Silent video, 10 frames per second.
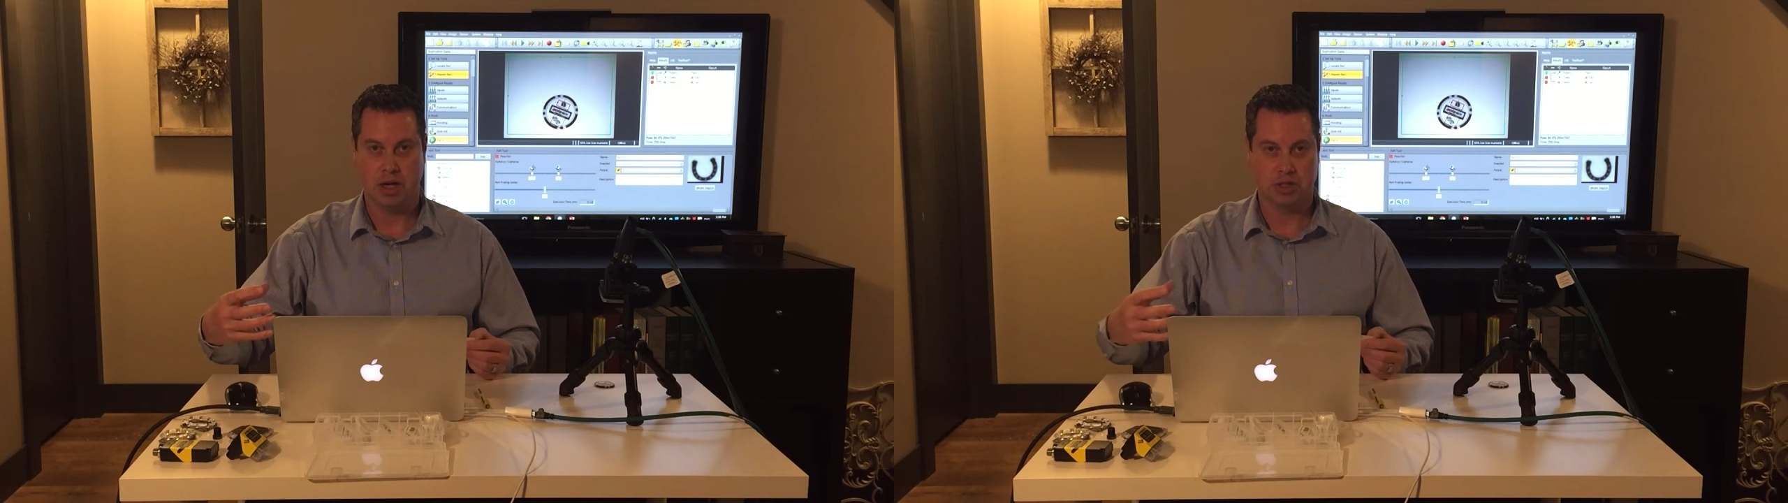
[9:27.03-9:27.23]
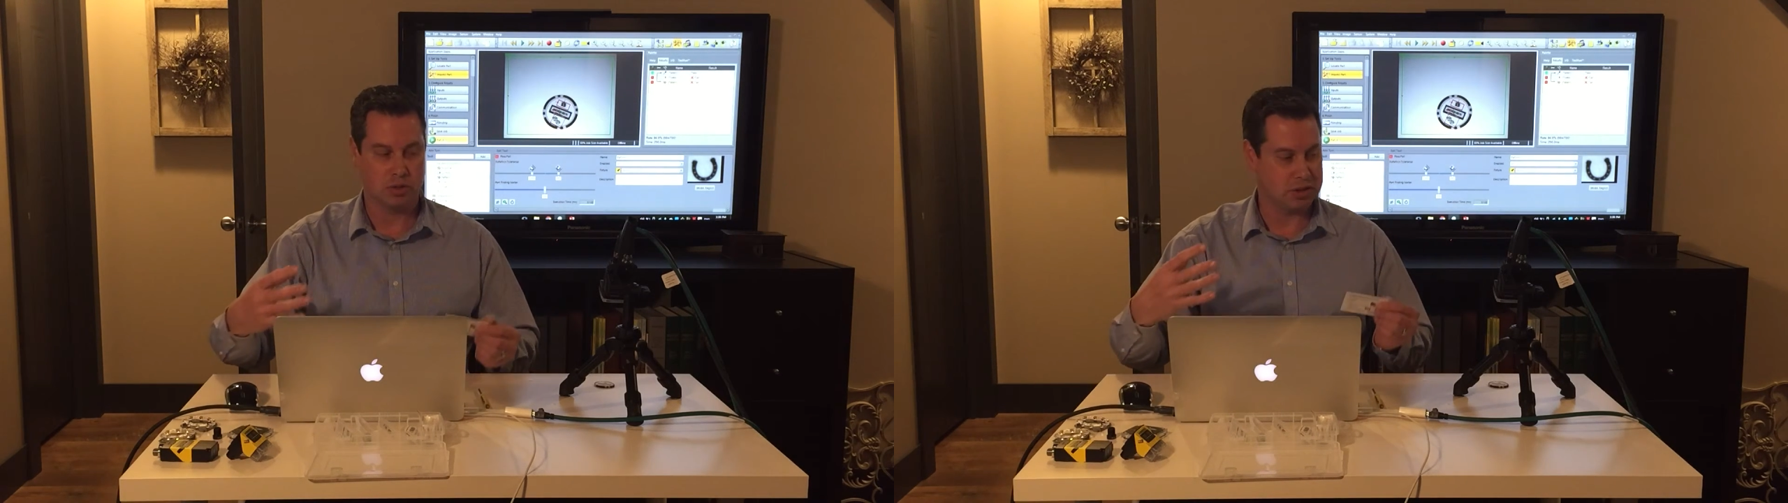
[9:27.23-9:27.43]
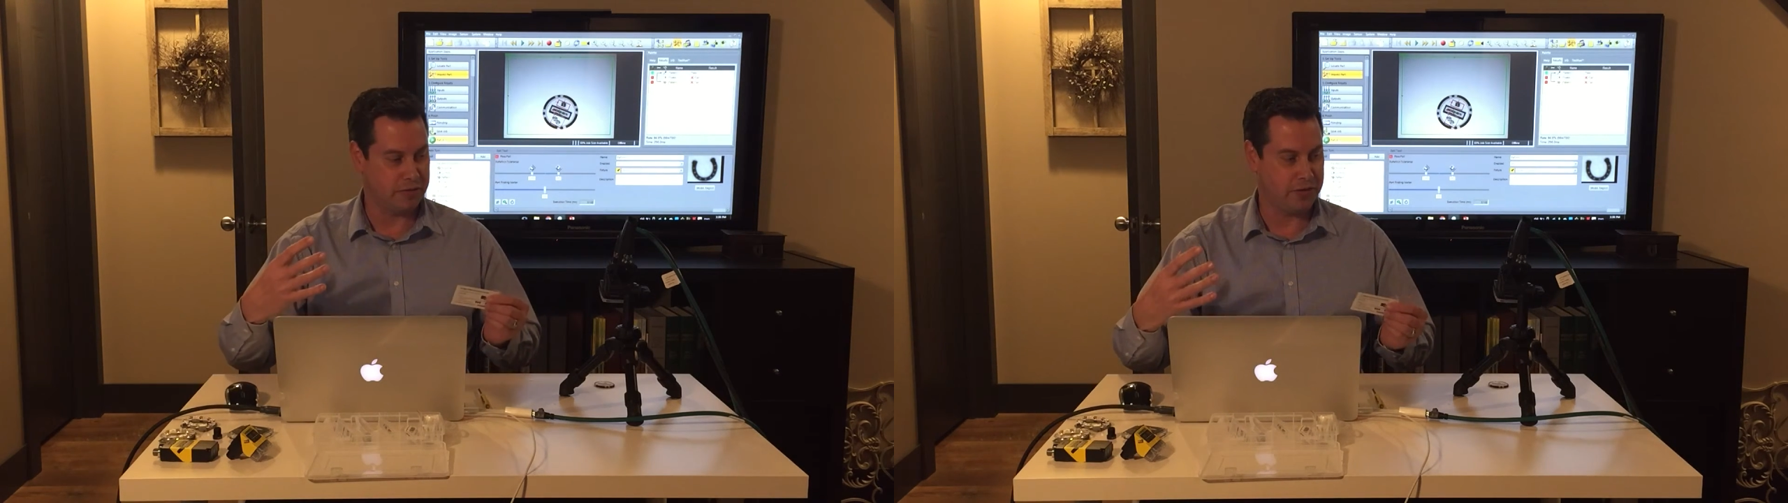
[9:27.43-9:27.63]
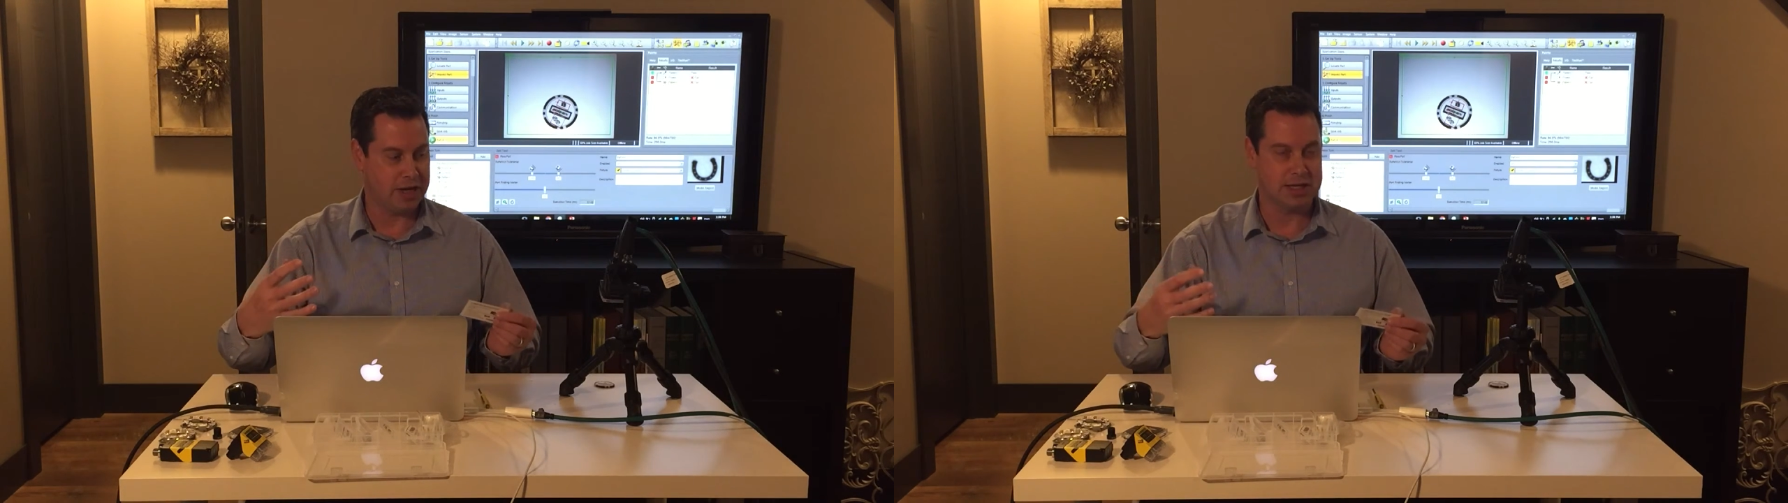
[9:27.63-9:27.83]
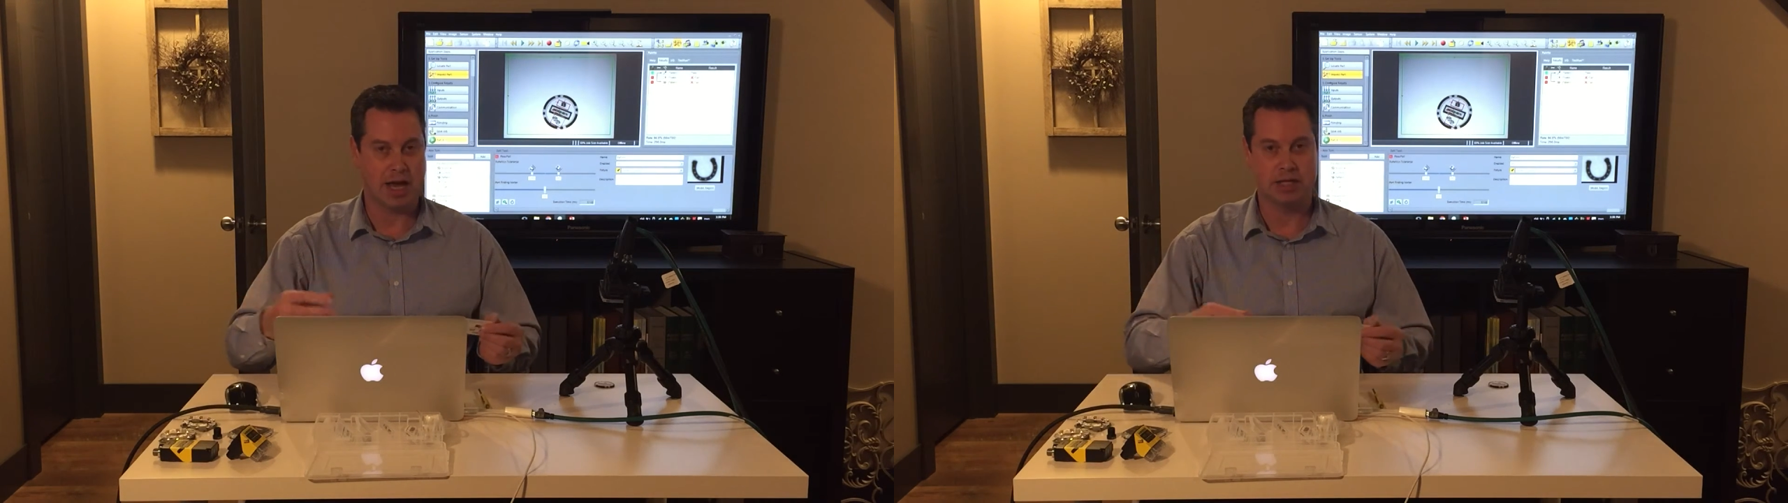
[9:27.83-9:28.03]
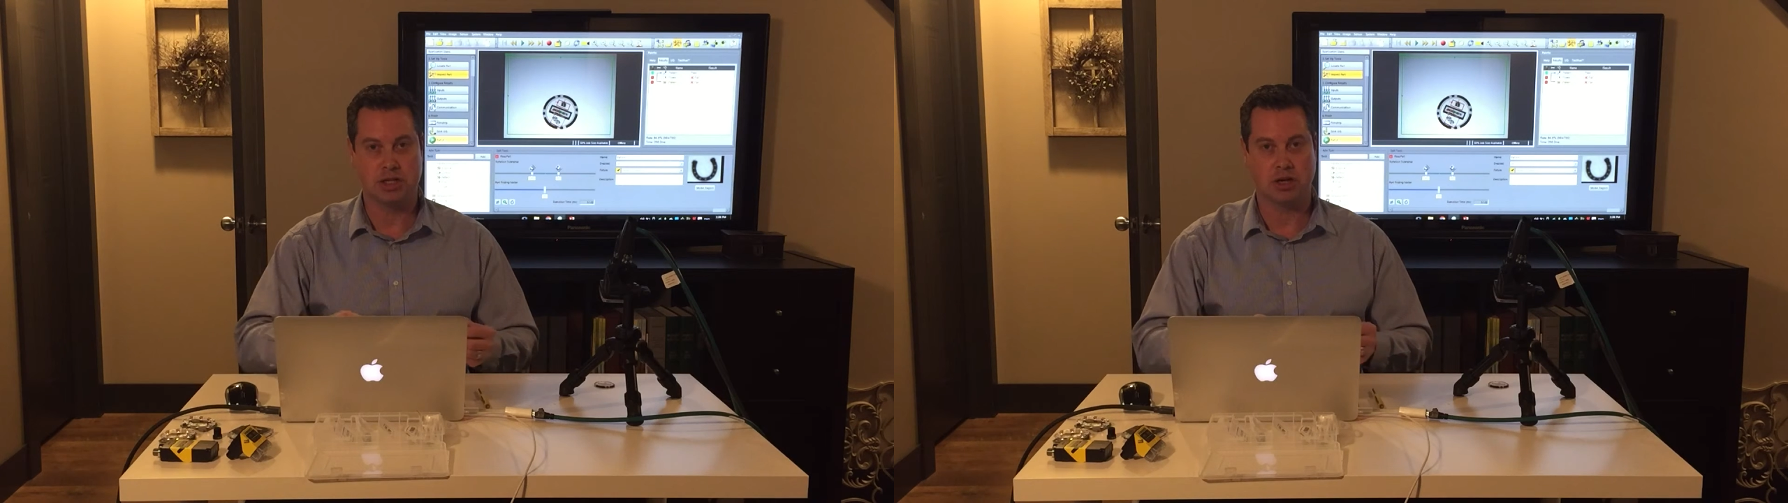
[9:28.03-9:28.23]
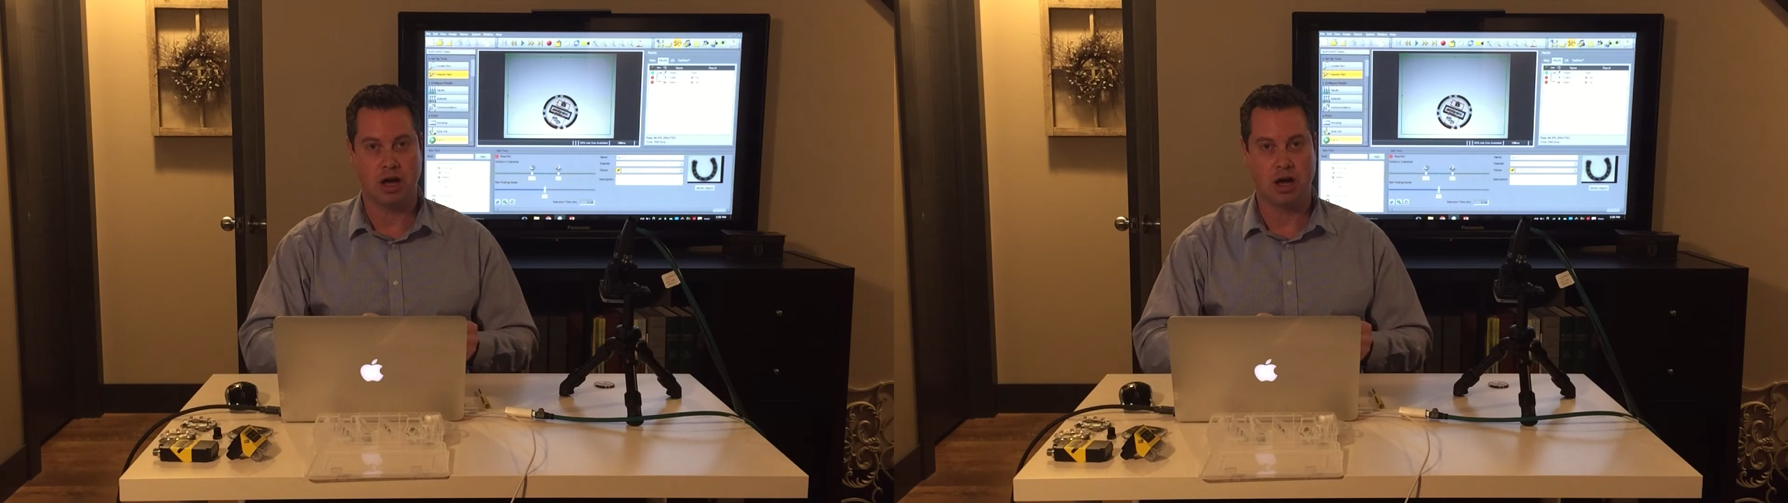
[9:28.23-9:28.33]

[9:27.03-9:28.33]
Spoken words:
So it's a fantastic